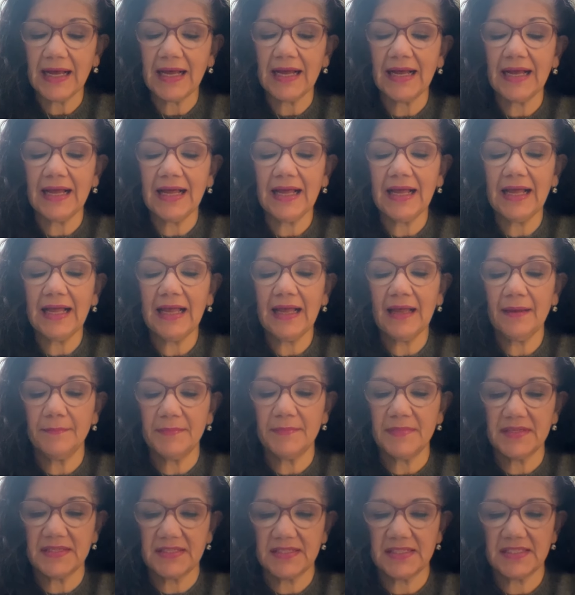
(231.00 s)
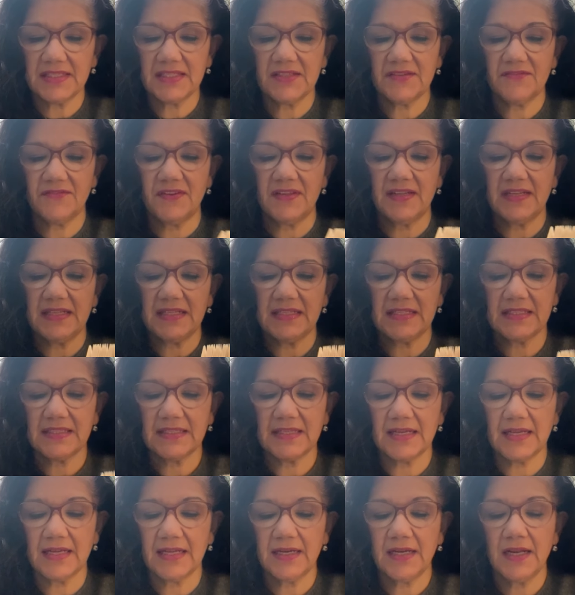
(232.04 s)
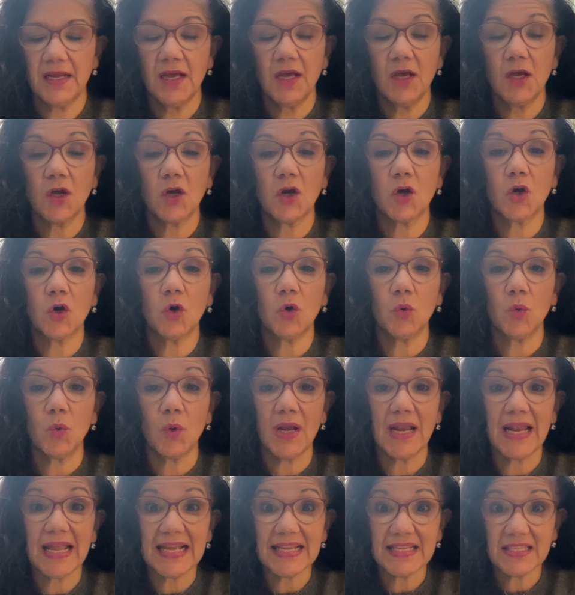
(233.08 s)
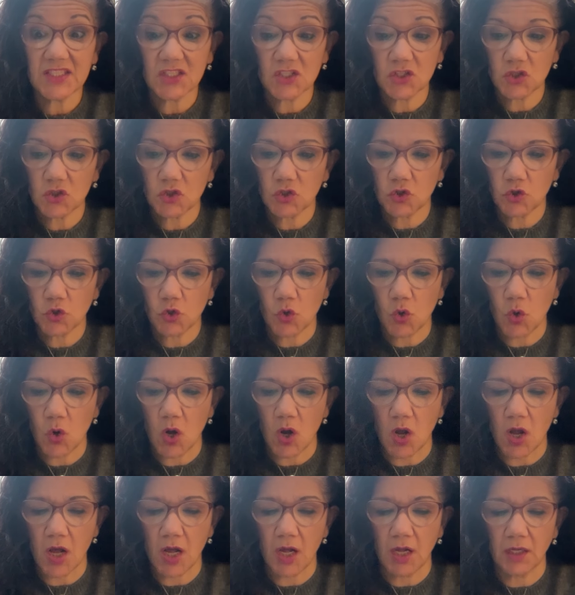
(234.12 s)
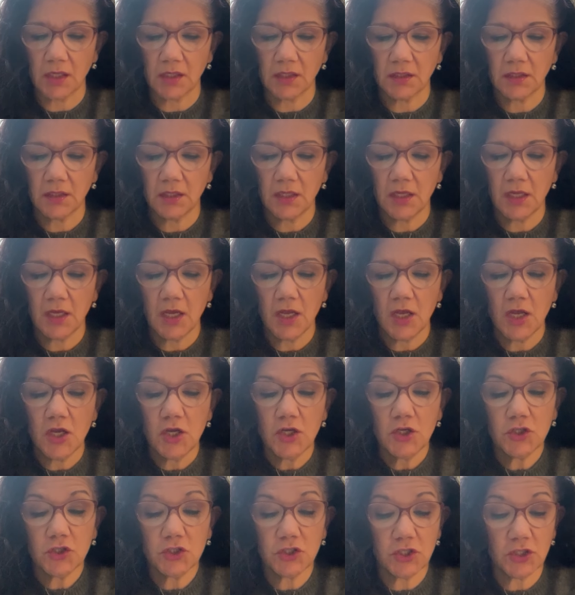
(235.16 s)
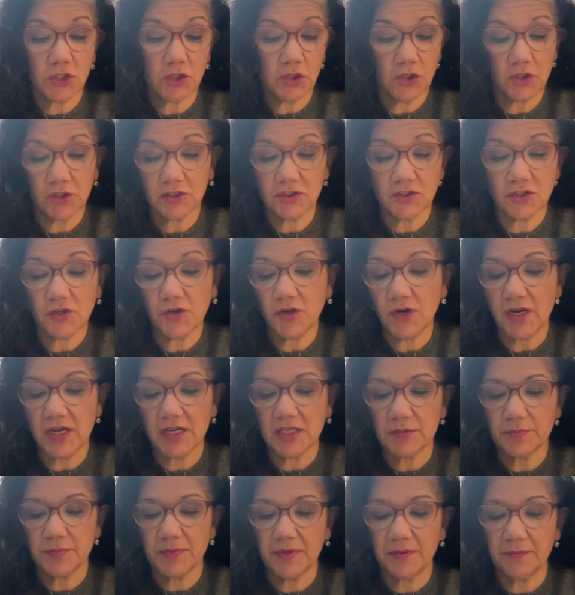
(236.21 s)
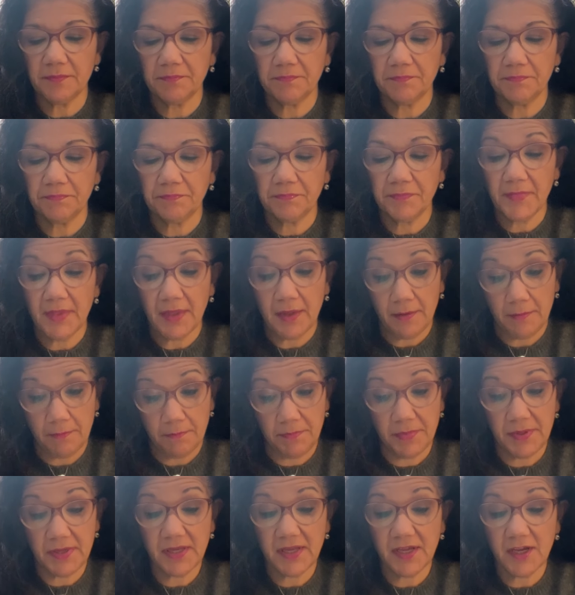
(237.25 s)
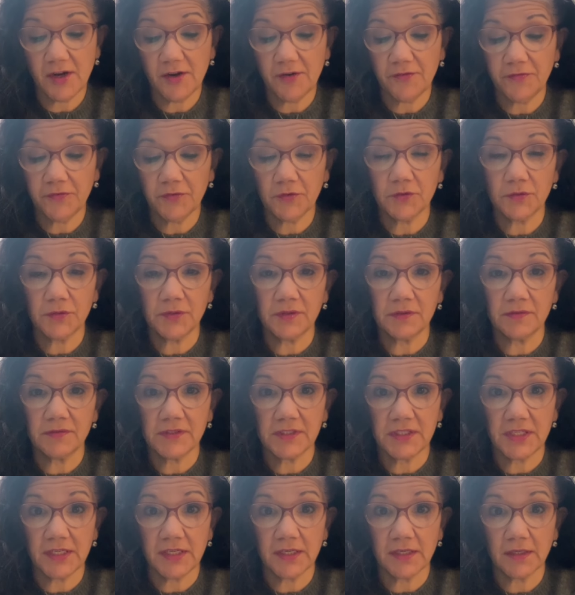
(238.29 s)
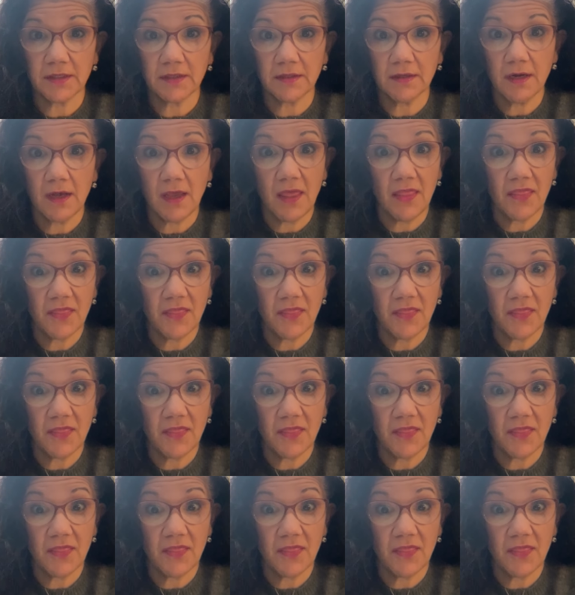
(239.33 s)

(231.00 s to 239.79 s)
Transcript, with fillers: Ah, Mrs. Finney said, cholesterol. She looked at her husband. Be careful, dear.